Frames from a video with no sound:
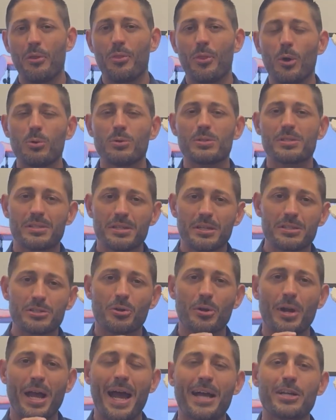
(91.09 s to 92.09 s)
Those
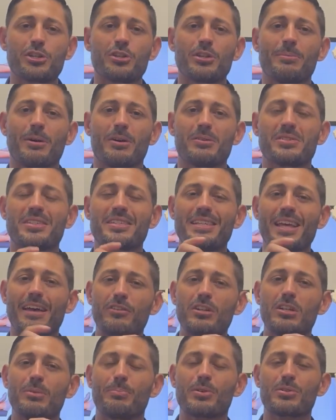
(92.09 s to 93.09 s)
discs are actually about
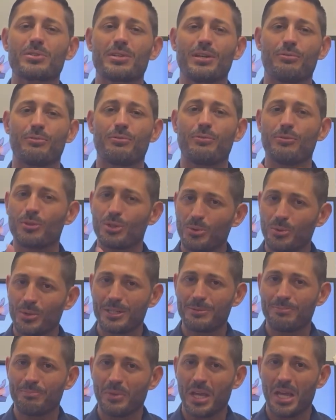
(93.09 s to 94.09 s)
70%
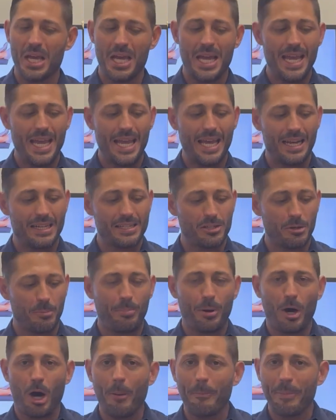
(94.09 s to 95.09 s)
fluid, and it's a
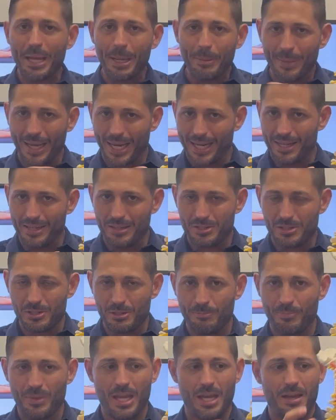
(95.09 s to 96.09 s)
pumping
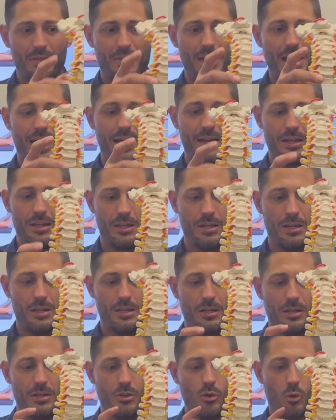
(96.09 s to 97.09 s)
mechanism that
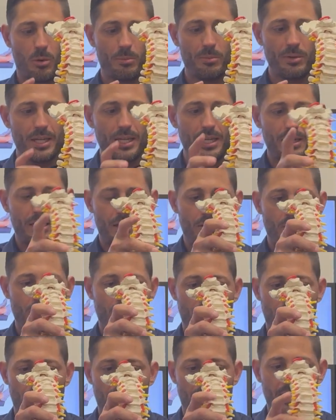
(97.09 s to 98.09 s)
normally
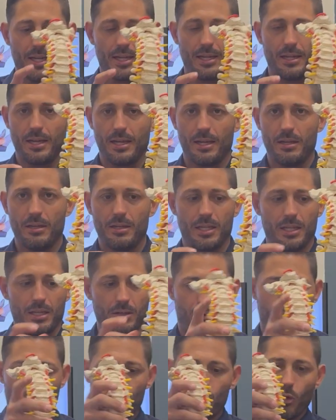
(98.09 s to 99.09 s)
get
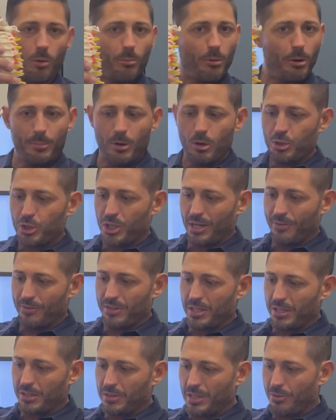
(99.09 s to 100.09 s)
through normal motion
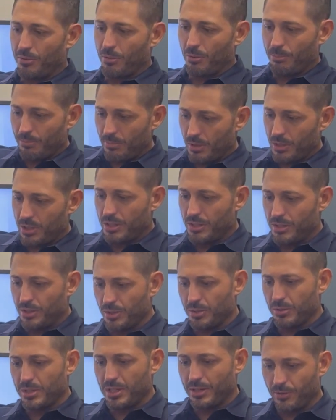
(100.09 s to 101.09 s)
every single day through
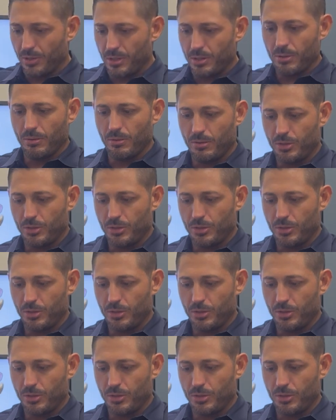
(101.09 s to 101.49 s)
different